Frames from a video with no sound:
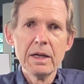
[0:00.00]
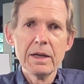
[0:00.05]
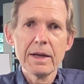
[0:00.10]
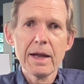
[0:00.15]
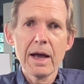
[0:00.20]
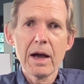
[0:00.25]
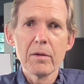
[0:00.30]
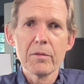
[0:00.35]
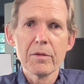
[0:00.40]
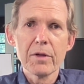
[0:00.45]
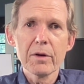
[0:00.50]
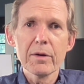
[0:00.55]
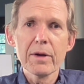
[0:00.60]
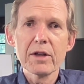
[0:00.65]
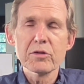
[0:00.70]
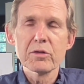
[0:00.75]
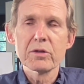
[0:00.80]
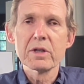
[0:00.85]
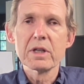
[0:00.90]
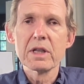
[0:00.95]
Now, their
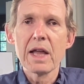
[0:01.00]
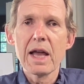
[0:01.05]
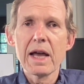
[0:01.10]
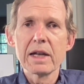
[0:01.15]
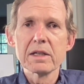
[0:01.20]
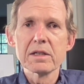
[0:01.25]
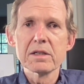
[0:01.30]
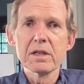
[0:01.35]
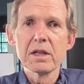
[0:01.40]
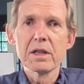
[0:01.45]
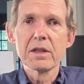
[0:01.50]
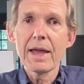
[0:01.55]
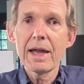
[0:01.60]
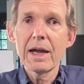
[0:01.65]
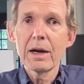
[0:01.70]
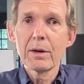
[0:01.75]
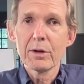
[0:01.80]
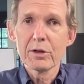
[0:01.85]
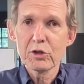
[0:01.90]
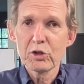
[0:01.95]
answer to that is that
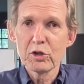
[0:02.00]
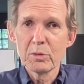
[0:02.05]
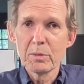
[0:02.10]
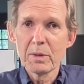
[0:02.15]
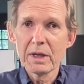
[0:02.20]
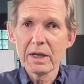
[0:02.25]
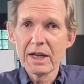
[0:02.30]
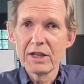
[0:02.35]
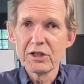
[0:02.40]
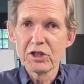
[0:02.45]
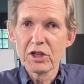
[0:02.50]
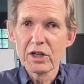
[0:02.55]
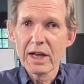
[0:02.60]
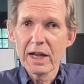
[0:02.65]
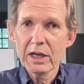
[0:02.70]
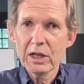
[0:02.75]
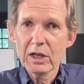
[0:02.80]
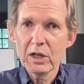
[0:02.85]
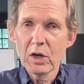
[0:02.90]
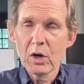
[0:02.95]
they are assuming a
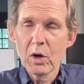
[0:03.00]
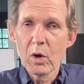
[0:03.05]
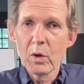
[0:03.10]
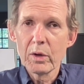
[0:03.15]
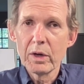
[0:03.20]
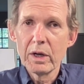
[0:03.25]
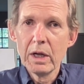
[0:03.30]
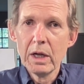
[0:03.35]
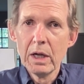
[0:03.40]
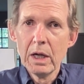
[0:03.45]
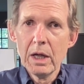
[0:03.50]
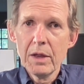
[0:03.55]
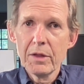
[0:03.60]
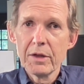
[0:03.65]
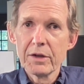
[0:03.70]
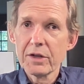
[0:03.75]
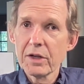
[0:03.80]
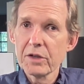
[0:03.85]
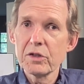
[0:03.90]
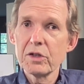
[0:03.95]
genetic code
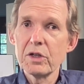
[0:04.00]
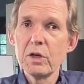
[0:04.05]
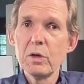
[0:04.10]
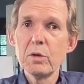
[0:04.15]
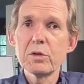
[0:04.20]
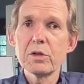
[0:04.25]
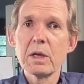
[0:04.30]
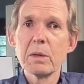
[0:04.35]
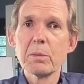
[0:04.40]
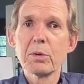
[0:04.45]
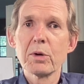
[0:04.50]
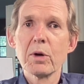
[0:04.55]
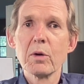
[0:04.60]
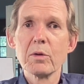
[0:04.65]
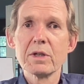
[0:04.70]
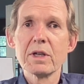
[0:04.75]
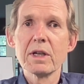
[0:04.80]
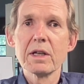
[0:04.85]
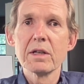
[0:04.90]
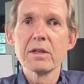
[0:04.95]
that doesn't use any
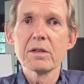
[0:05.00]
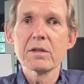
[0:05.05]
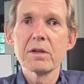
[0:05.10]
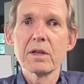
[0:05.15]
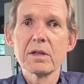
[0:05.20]
proteins.